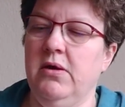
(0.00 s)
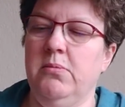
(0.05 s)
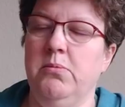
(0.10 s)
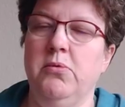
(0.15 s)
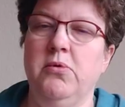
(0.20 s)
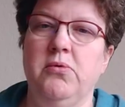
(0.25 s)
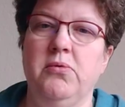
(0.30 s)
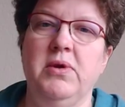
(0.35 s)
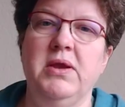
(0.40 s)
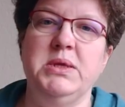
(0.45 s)

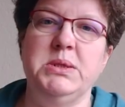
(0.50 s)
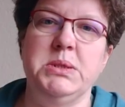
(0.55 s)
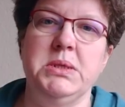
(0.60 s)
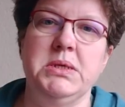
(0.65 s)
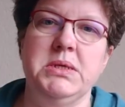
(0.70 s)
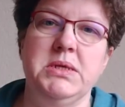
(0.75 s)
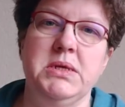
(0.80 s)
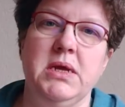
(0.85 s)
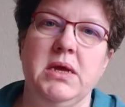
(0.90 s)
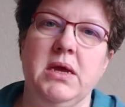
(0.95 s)
more
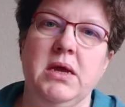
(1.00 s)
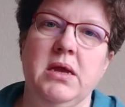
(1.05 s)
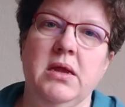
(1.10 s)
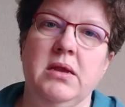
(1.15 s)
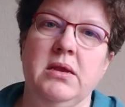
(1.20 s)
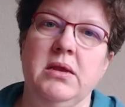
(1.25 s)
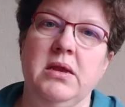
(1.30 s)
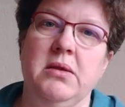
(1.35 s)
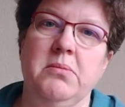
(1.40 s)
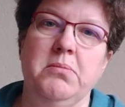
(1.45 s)
rigid
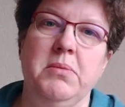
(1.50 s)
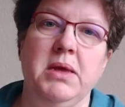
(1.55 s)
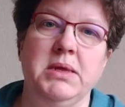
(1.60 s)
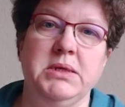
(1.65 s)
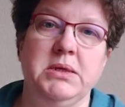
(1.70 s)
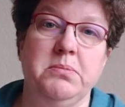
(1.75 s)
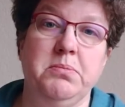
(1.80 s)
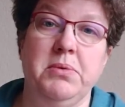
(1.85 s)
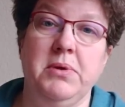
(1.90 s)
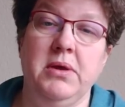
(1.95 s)
and that
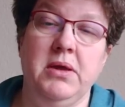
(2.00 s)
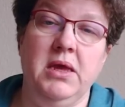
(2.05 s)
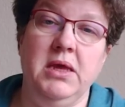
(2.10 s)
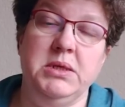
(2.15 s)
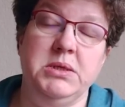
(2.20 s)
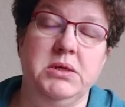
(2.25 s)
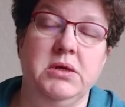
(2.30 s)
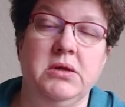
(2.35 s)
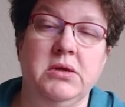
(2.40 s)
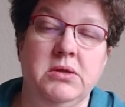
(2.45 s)
makes it
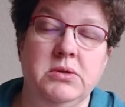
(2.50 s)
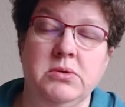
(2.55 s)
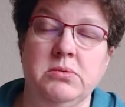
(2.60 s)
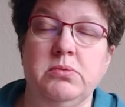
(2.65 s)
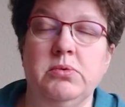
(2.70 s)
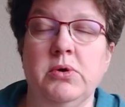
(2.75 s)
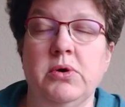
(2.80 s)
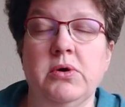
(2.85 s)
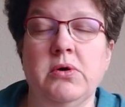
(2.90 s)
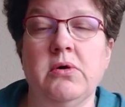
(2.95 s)
easier to
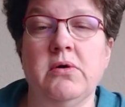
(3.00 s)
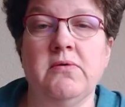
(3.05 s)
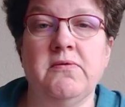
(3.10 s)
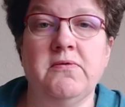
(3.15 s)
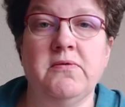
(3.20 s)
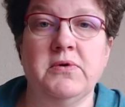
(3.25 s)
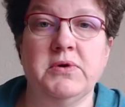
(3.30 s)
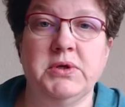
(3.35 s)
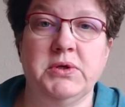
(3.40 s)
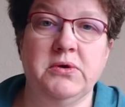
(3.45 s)
work on
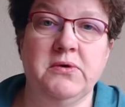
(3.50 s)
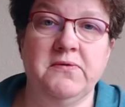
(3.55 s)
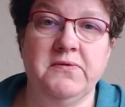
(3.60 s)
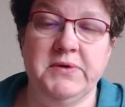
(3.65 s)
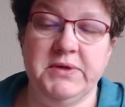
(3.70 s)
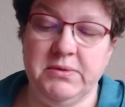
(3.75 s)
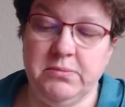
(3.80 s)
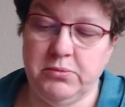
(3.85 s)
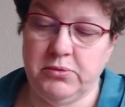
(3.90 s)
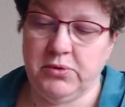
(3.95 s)
for
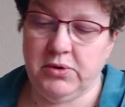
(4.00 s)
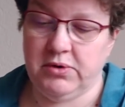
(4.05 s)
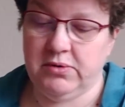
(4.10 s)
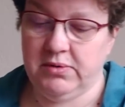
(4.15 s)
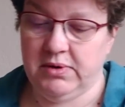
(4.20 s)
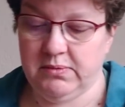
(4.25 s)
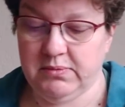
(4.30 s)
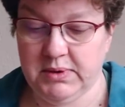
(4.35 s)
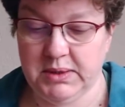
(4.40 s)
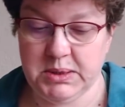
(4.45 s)
surface
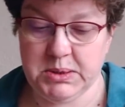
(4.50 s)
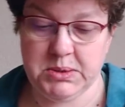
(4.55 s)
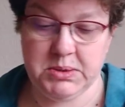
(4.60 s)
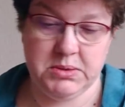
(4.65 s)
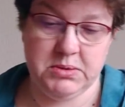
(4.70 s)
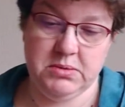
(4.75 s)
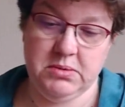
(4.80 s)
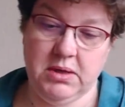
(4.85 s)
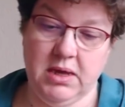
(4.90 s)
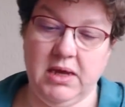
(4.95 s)
embroidery,
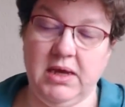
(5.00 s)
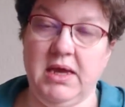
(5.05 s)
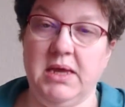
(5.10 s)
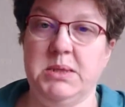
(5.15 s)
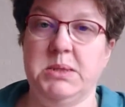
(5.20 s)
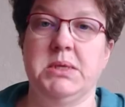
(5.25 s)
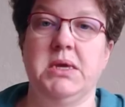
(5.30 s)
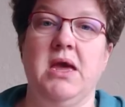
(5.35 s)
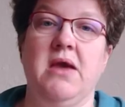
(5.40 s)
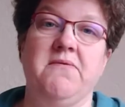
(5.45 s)
which I
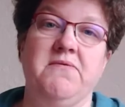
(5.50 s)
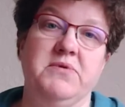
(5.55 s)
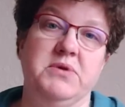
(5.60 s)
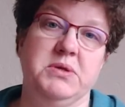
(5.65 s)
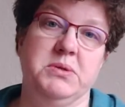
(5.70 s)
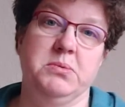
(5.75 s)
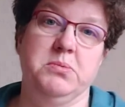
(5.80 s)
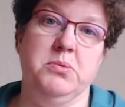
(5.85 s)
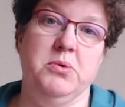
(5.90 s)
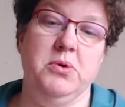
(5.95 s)
guess
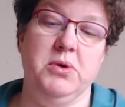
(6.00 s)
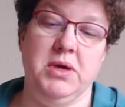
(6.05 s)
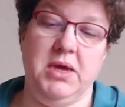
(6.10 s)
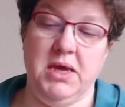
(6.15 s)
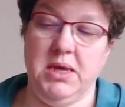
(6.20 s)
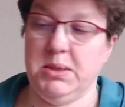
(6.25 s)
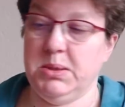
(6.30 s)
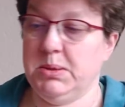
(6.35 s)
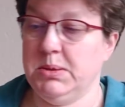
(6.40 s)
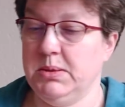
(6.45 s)
canvas work
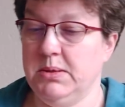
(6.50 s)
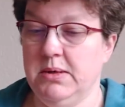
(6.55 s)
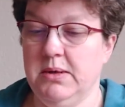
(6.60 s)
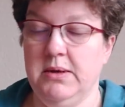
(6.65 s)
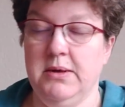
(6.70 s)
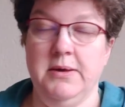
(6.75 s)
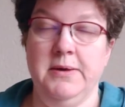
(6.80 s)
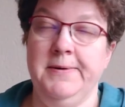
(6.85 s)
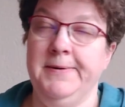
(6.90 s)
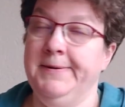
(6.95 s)
is.
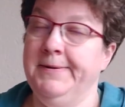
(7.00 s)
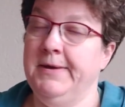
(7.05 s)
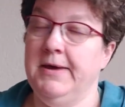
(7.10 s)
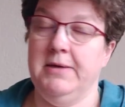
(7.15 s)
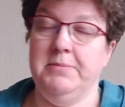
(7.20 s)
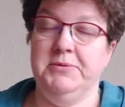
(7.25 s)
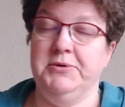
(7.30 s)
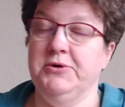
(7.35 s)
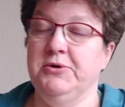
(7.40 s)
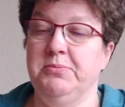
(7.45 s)

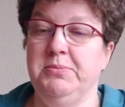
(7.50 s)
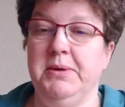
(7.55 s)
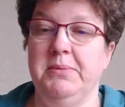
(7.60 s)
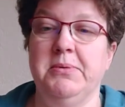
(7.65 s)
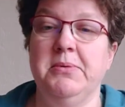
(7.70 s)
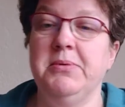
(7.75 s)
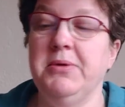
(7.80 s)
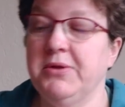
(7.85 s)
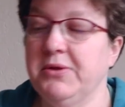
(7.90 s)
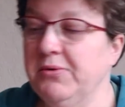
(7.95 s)
I'm sure
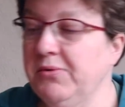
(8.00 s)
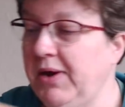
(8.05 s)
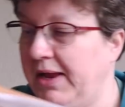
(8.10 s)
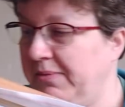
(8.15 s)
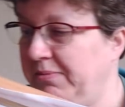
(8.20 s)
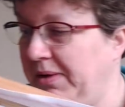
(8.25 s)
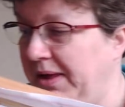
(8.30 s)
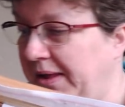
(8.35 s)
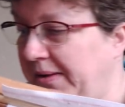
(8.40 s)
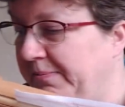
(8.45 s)
people will
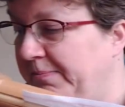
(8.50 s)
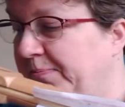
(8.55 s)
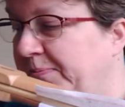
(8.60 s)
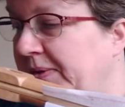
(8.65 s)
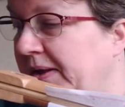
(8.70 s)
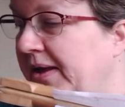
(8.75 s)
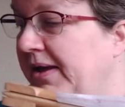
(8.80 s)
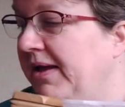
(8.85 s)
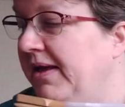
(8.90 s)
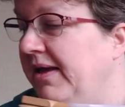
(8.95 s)
correct me.
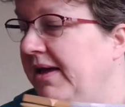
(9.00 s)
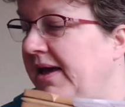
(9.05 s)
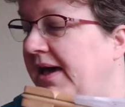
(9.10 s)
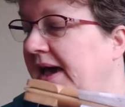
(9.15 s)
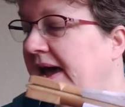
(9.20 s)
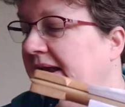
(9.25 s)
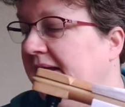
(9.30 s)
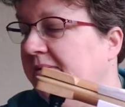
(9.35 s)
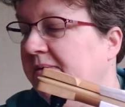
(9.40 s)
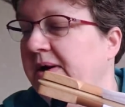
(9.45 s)

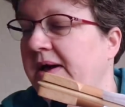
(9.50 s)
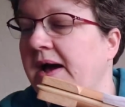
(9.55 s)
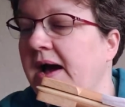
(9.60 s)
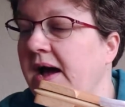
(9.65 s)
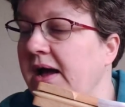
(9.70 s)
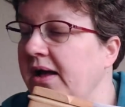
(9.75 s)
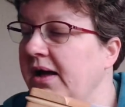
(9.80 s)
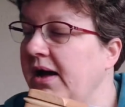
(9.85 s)
Anyway, I